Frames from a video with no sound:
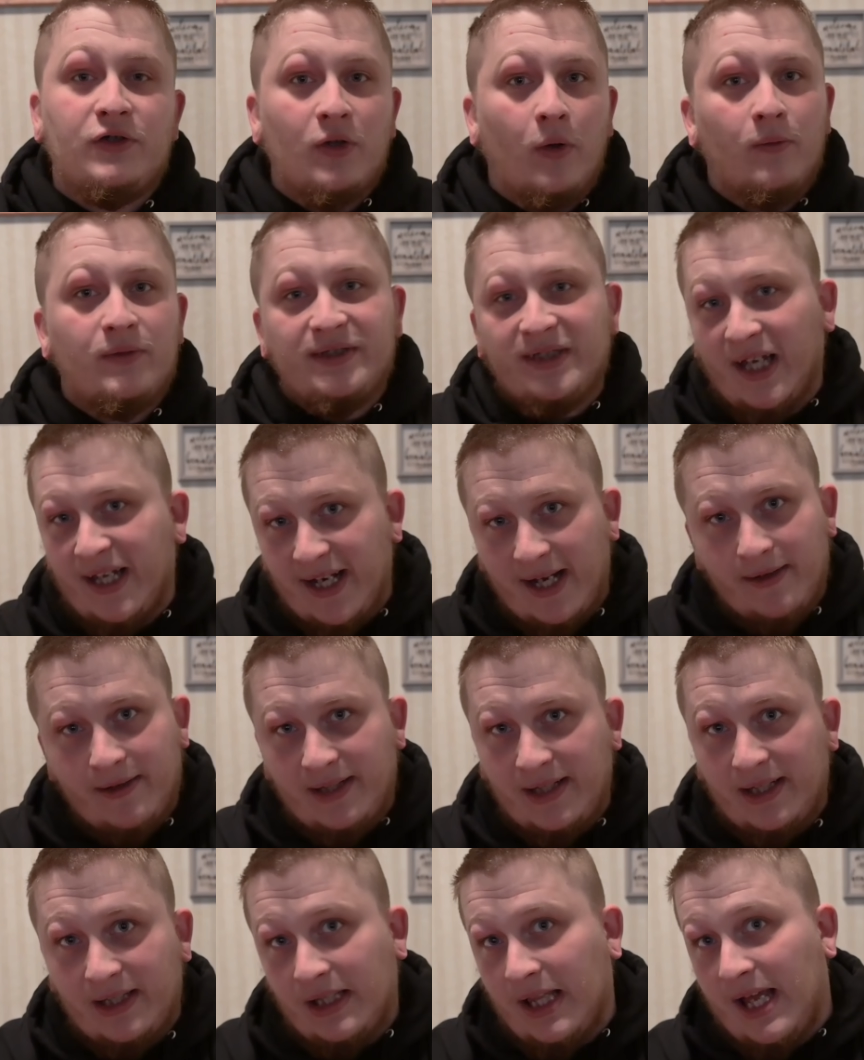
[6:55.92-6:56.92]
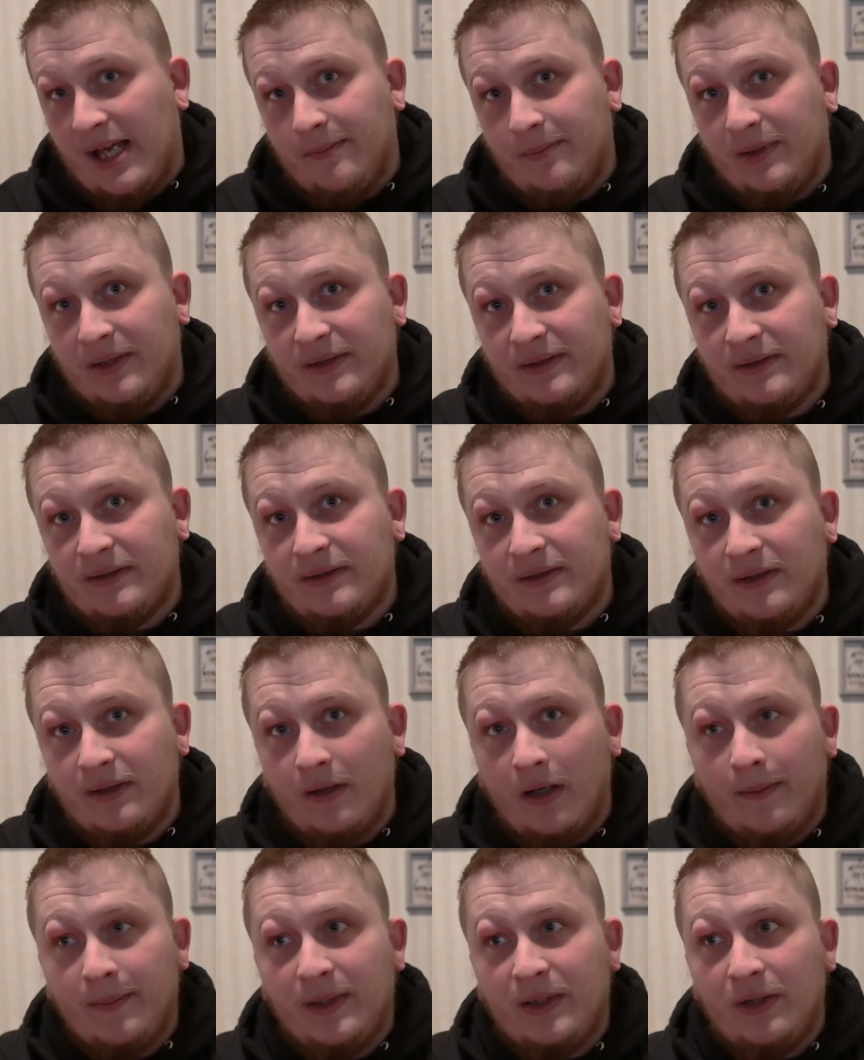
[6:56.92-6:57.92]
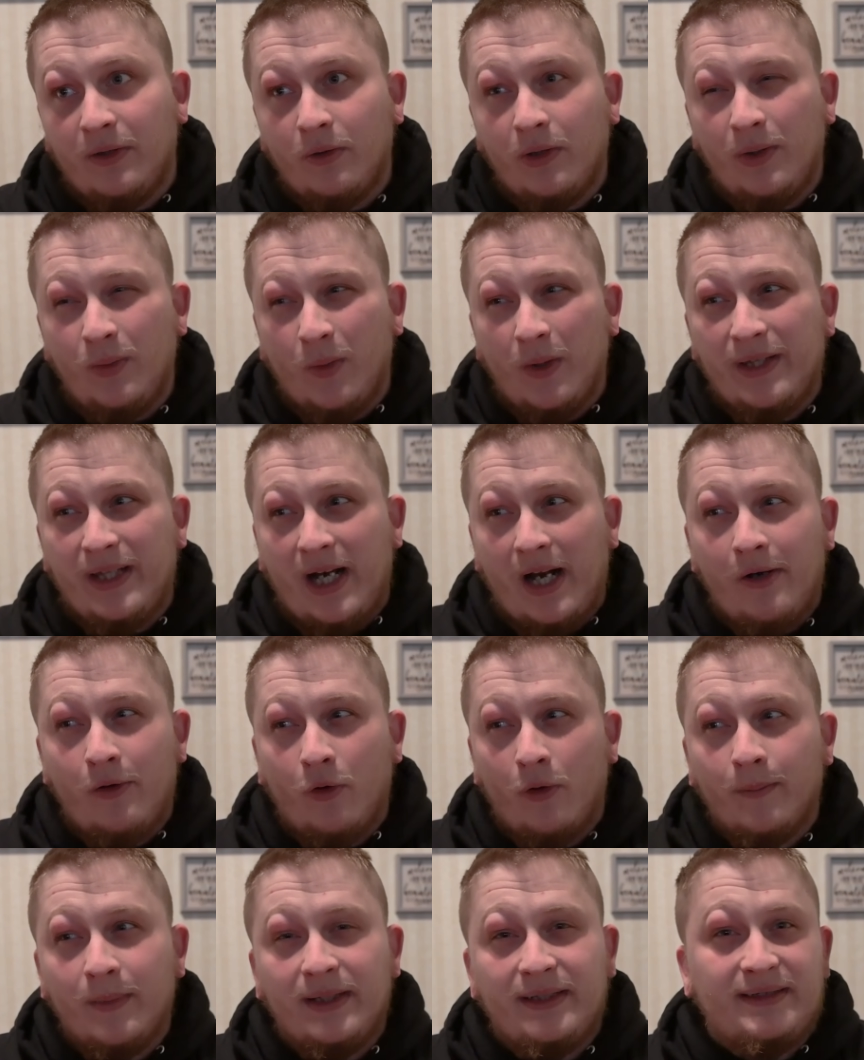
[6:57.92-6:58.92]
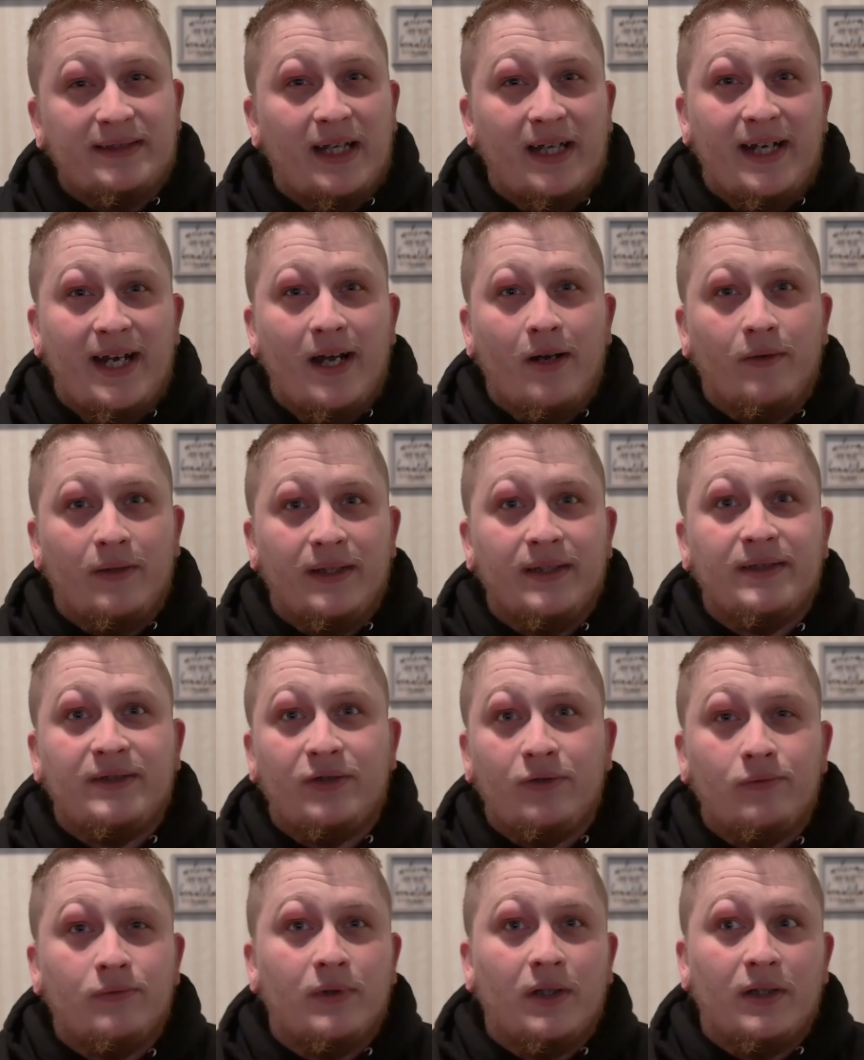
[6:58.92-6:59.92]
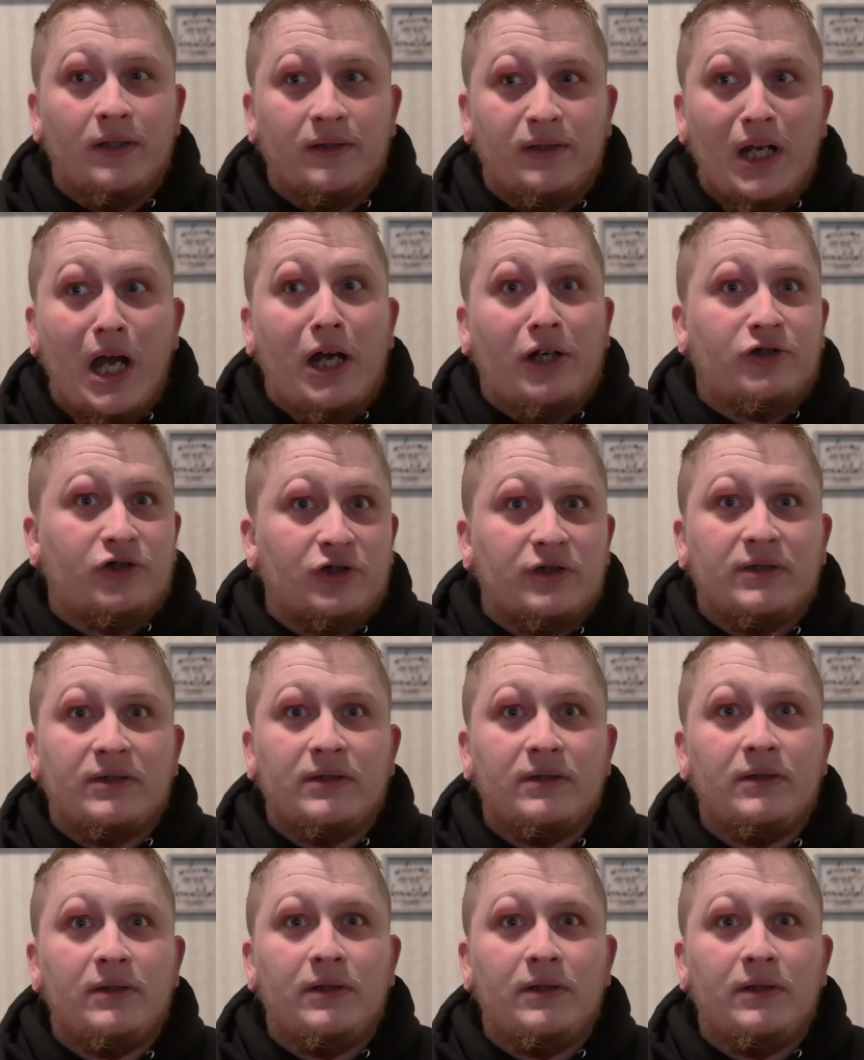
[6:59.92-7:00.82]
don't side out any Glad Beasts. I mean, the only one that I normally side out is Noxious.